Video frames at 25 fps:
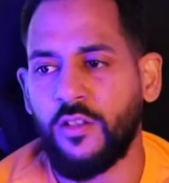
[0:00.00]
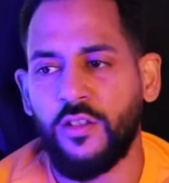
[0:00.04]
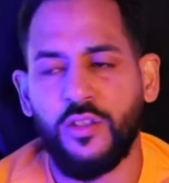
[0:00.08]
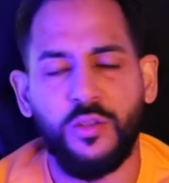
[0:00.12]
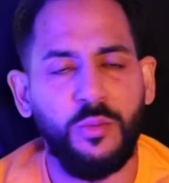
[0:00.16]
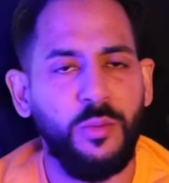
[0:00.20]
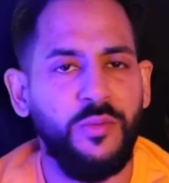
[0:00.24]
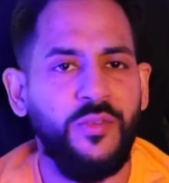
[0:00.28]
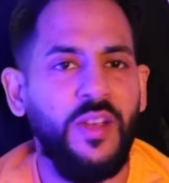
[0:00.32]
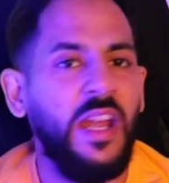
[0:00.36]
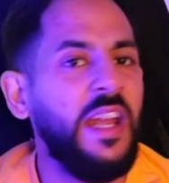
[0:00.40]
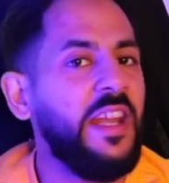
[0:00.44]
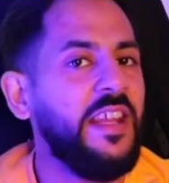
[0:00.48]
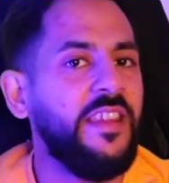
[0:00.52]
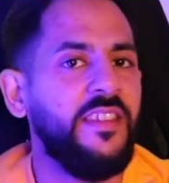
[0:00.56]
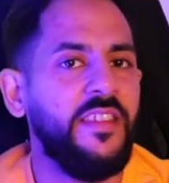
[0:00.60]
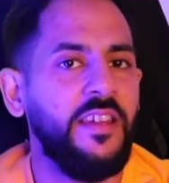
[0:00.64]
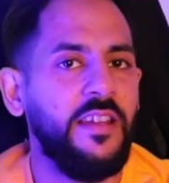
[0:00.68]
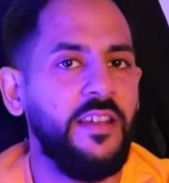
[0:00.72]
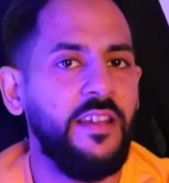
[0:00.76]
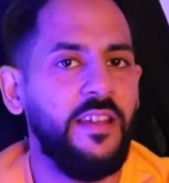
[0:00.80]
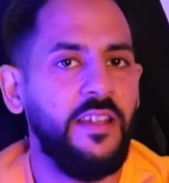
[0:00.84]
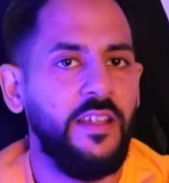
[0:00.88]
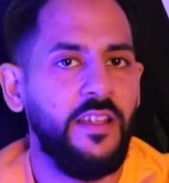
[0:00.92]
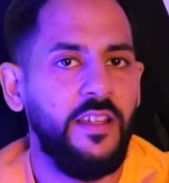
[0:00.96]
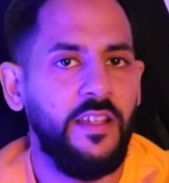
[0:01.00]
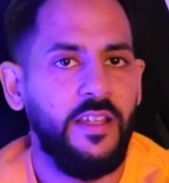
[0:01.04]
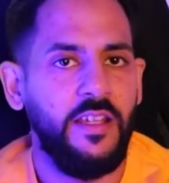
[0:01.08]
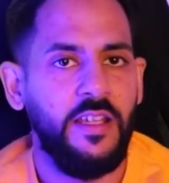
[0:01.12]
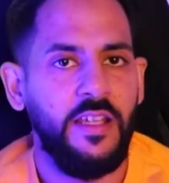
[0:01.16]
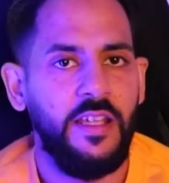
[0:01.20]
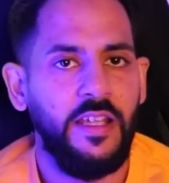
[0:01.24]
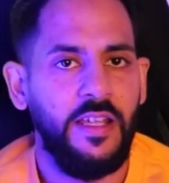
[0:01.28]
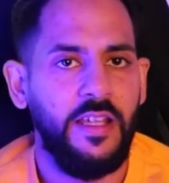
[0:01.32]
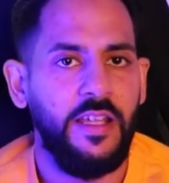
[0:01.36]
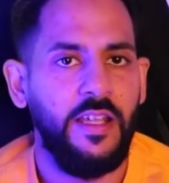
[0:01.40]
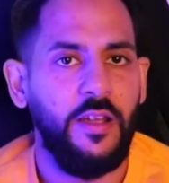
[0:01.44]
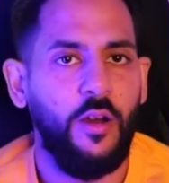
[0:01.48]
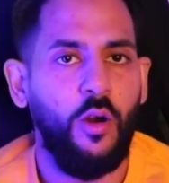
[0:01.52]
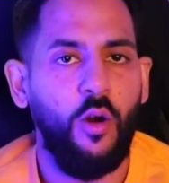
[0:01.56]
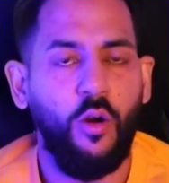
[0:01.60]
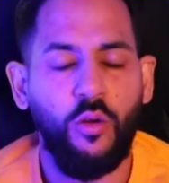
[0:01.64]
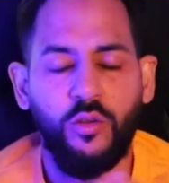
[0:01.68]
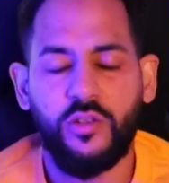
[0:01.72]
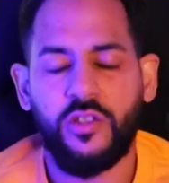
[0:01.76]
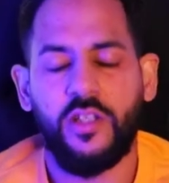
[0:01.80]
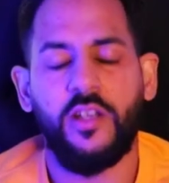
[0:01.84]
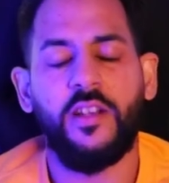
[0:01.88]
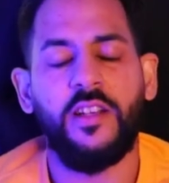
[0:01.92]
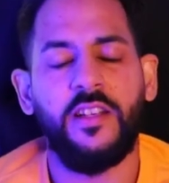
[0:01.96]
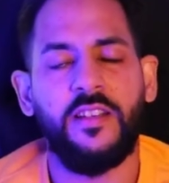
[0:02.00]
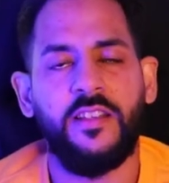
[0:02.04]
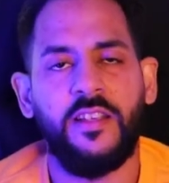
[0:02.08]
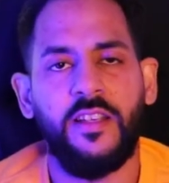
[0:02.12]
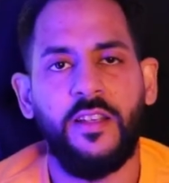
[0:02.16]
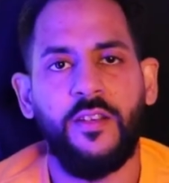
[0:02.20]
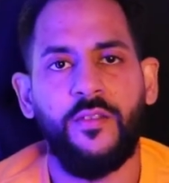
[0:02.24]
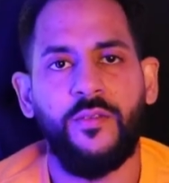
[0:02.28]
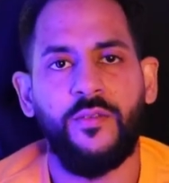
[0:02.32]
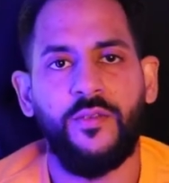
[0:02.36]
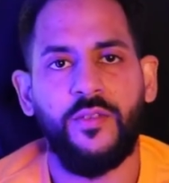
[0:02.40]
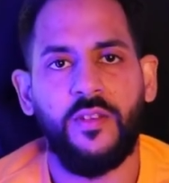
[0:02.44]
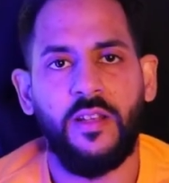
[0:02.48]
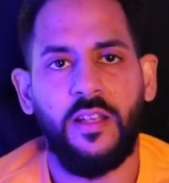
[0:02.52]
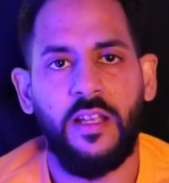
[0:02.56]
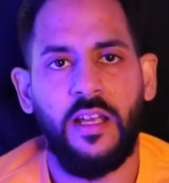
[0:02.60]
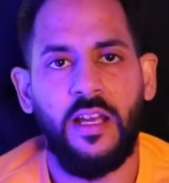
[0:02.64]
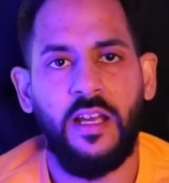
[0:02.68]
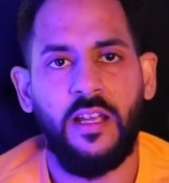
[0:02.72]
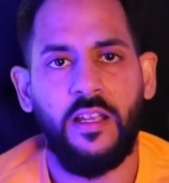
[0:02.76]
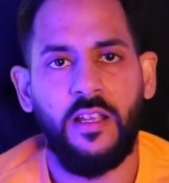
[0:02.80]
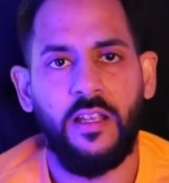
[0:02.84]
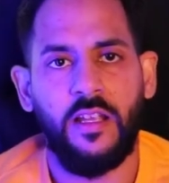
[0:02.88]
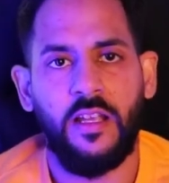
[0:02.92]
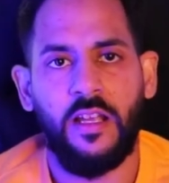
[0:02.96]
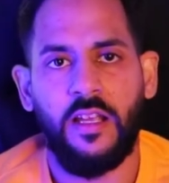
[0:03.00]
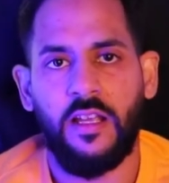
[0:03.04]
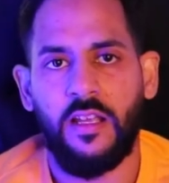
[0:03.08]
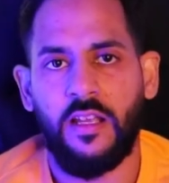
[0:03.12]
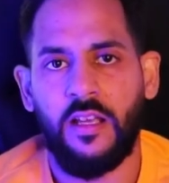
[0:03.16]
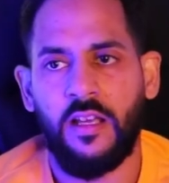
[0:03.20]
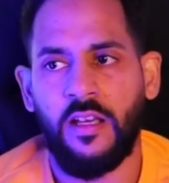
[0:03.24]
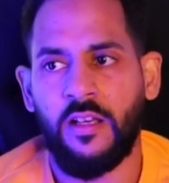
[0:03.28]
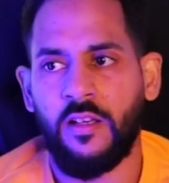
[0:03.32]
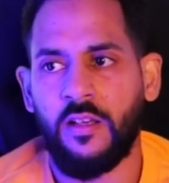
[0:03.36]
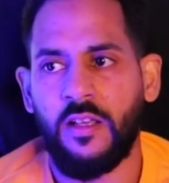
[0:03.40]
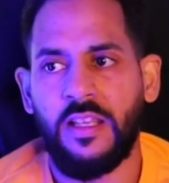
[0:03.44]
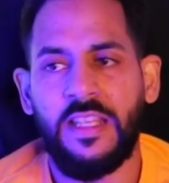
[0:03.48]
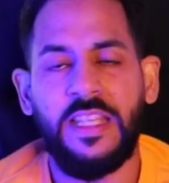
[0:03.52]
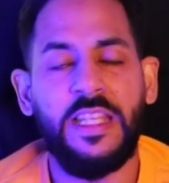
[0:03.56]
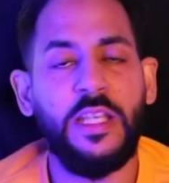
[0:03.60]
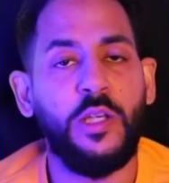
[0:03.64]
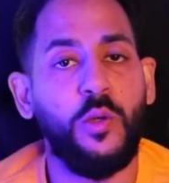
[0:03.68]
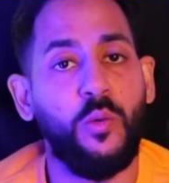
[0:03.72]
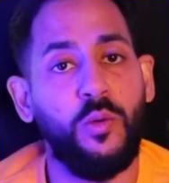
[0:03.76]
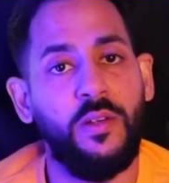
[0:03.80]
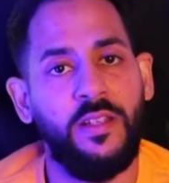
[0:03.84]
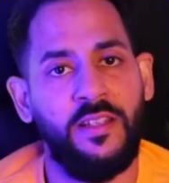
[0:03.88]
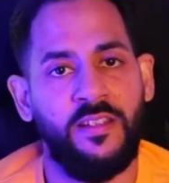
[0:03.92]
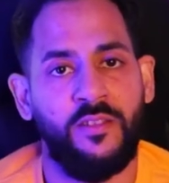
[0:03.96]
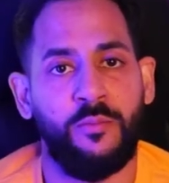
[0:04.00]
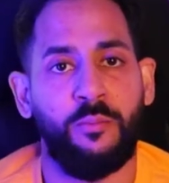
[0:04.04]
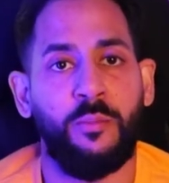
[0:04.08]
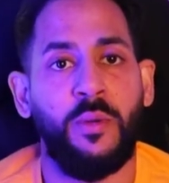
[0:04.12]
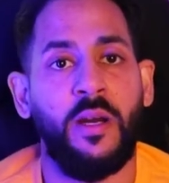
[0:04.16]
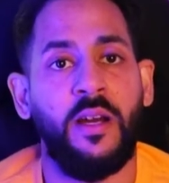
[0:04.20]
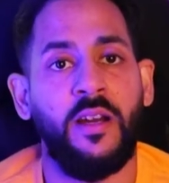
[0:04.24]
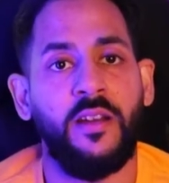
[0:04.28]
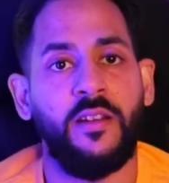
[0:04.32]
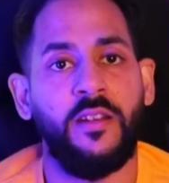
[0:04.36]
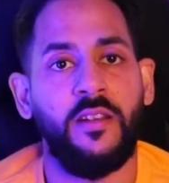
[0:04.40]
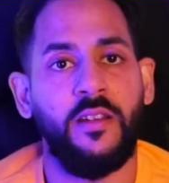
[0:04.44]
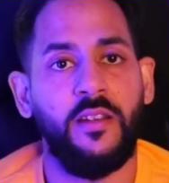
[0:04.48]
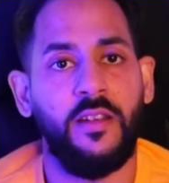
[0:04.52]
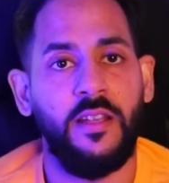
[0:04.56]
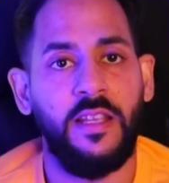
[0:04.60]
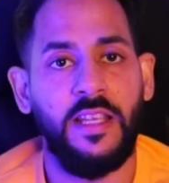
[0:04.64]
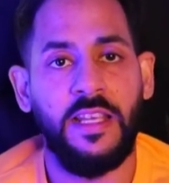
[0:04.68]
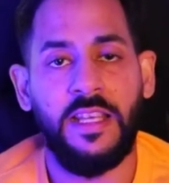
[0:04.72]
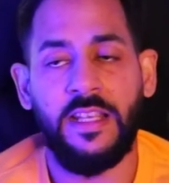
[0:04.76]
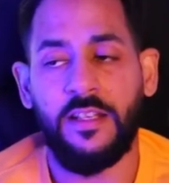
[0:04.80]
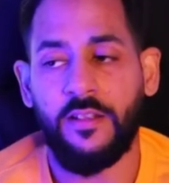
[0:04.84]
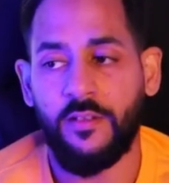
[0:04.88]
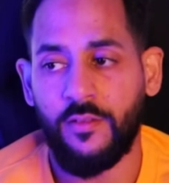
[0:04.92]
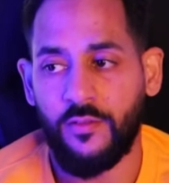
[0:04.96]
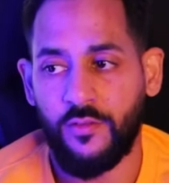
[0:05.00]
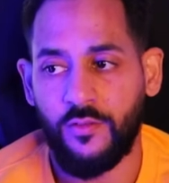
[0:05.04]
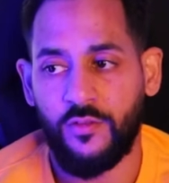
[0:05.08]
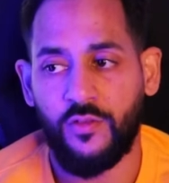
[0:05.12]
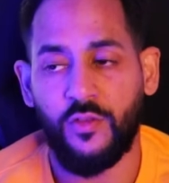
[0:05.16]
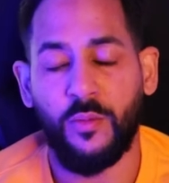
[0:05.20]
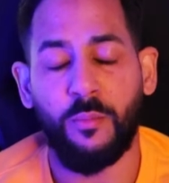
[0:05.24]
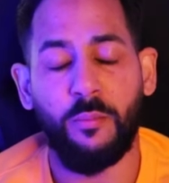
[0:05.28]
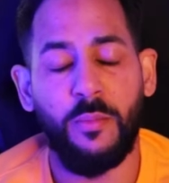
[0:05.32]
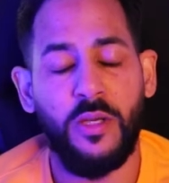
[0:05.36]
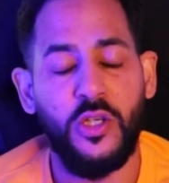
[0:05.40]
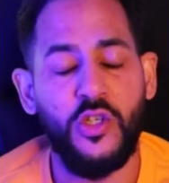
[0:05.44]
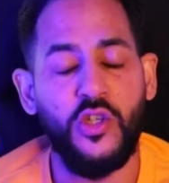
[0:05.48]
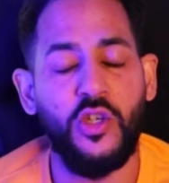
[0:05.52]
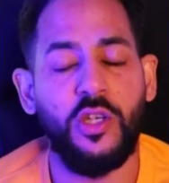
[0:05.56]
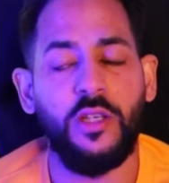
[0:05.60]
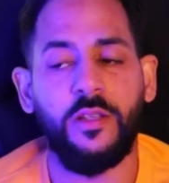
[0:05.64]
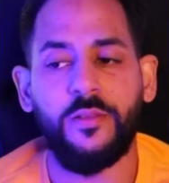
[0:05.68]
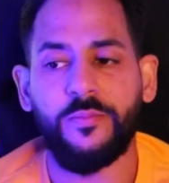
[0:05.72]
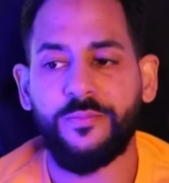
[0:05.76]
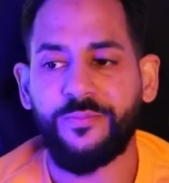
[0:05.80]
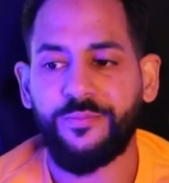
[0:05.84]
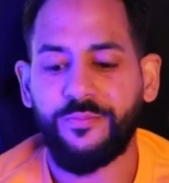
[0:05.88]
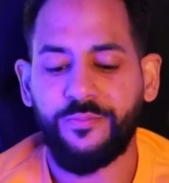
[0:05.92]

goes with anything. Alternatives are equally as bad in some measure.